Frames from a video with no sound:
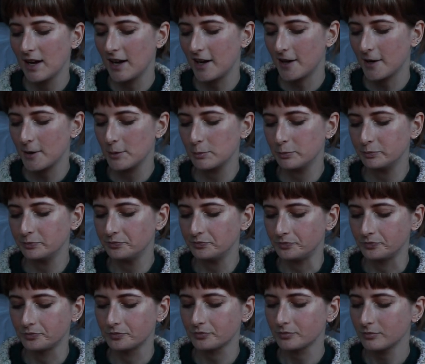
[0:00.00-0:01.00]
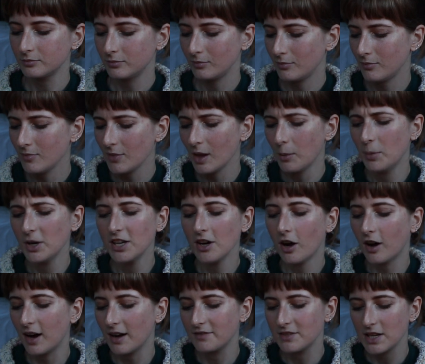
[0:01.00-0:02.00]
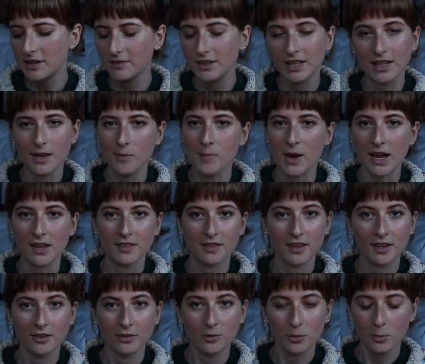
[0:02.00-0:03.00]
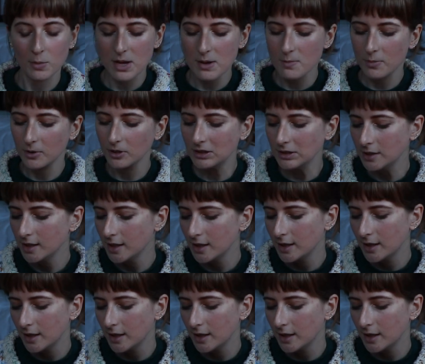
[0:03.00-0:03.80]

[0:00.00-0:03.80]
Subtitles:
but yeah, I've definitely made things for people,